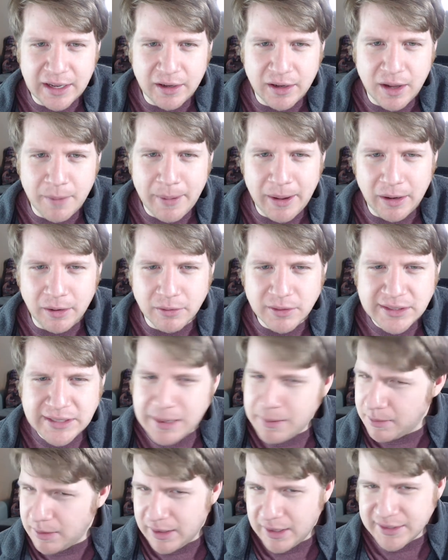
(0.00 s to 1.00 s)
about
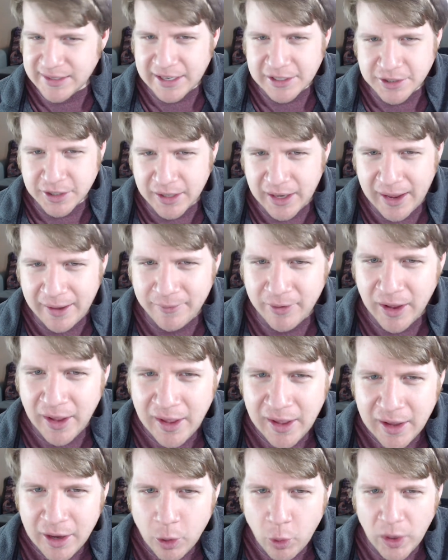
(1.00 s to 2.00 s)
some of these. Actually, I have
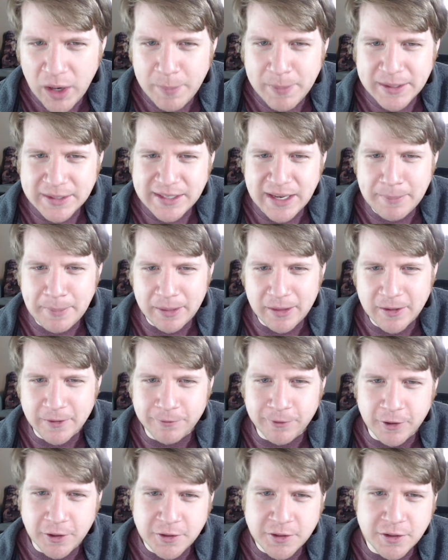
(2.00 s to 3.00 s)
quite a bit to say about this
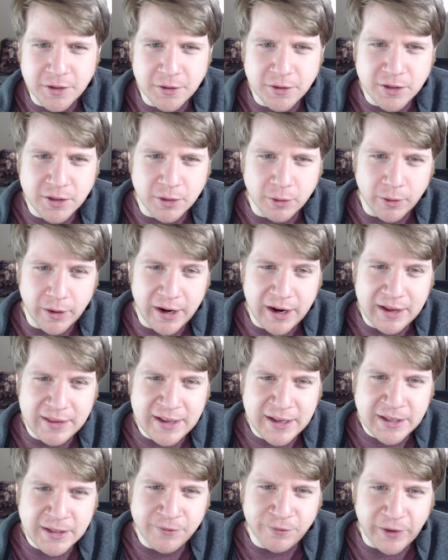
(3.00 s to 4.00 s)
first news story, and
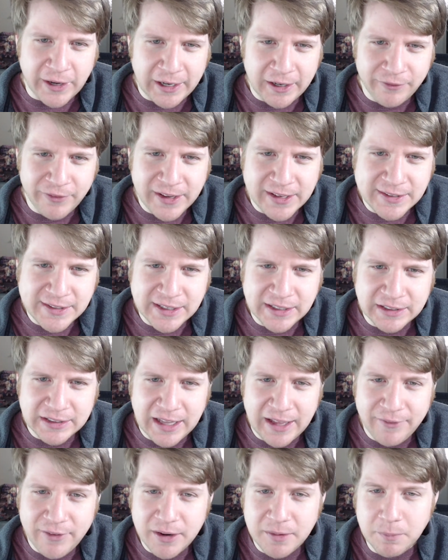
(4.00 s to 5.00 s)
that's Final Fantasy
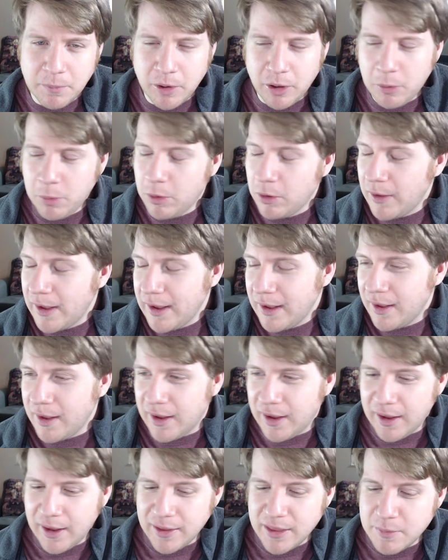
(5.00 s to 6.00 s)
XI mobile,
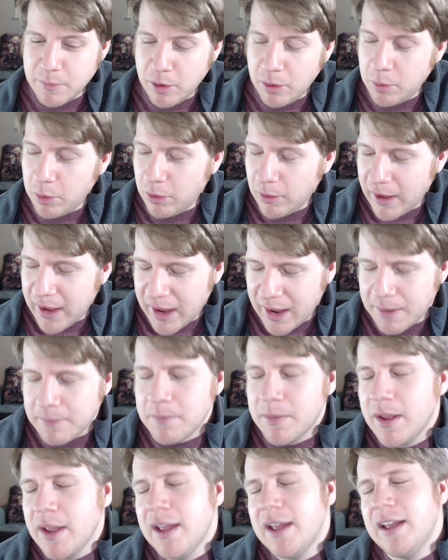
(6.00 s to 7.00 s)
the mobile game.
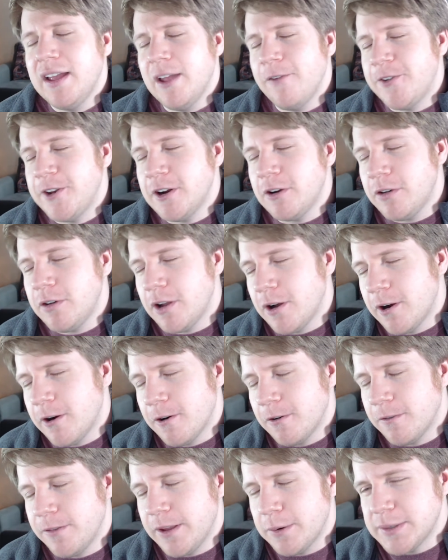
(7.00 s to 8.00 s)
If you don't
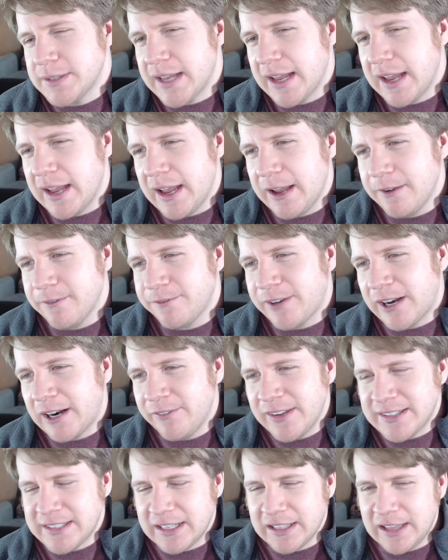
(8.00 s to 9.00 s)
know, there was a Final
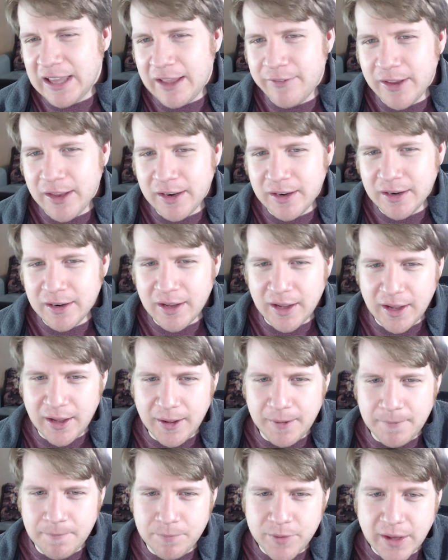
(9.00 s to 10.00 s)
Fantasy XI,
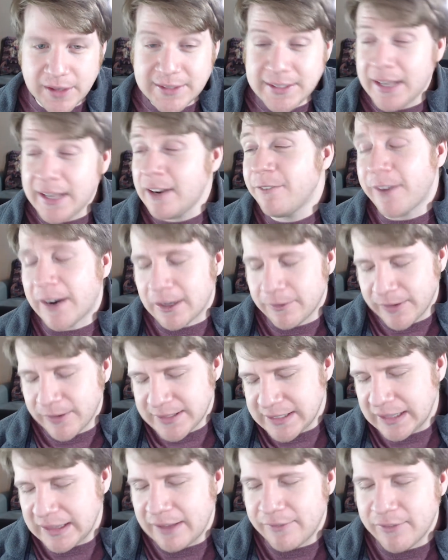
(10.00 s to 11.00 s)
a set of Final
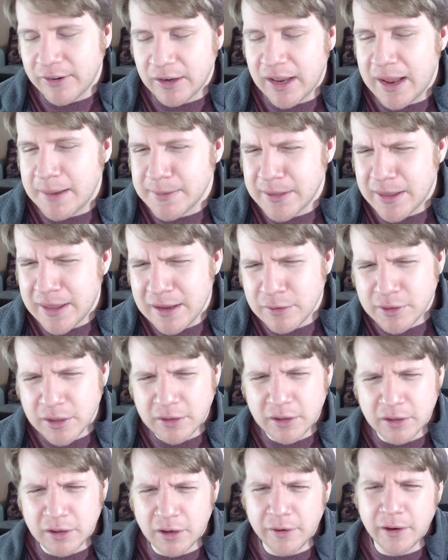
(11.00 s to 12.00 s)
Fantasy XI games. I think it was
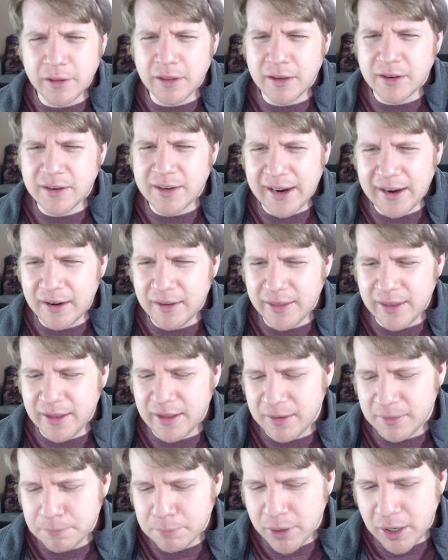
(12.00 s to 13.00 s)
under
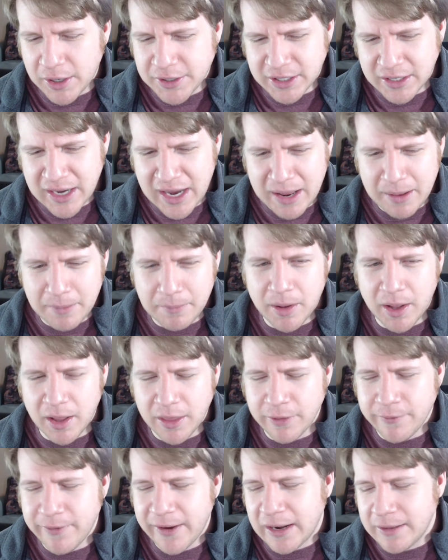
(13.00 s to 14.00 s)
the project name,
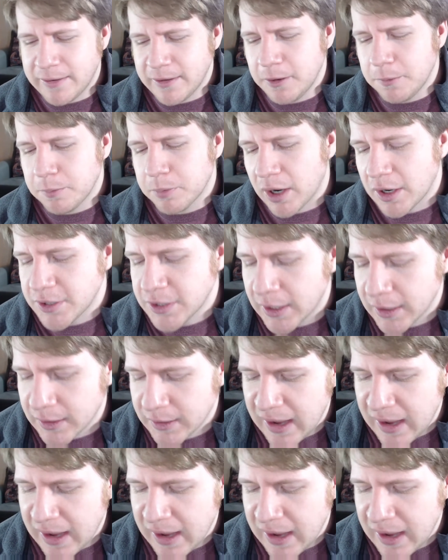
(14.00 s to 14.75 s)
the Vanadil Project.